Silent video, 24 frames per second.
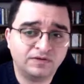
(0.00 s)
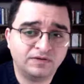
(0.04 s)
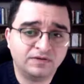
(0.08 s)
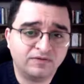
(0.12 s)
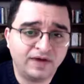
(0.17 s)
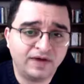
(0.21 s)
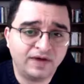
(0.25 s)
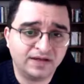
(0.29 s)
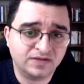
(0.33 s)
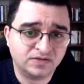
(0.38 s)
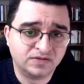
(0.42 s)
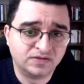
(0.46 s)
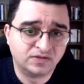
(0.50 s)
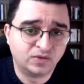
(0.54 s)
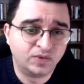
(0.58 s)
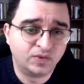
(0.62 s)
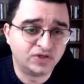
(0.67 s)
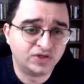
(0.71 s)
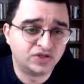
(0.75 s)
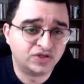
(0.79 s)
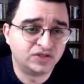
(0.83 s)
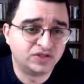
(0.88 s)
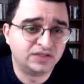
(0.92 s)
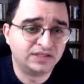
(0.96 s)
devices on
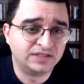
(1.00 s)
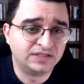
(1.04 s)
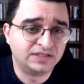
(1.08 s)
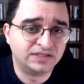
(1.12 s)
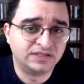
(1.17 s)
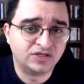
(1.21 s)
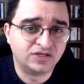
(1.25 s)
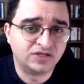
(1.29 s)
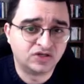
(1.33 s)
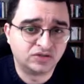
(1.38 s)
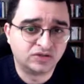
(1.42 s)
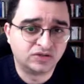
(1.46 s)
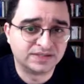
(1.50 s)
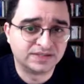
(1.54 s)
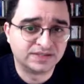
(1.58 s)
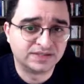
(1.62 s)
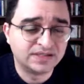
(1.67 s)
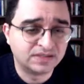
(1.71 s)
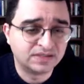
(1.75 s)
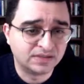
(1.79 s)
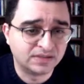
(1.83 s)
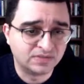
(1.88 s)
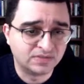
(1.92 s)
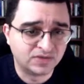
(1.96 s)
which these digital
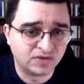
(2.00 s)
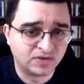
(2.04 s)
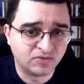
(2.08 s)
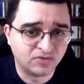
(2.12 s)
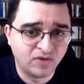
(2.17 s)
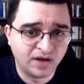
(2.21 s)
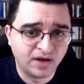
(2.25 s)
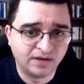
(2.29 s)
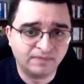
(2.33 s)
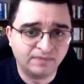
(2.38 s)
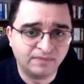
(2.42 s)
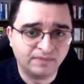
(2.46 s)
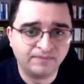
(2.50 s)
systems are run.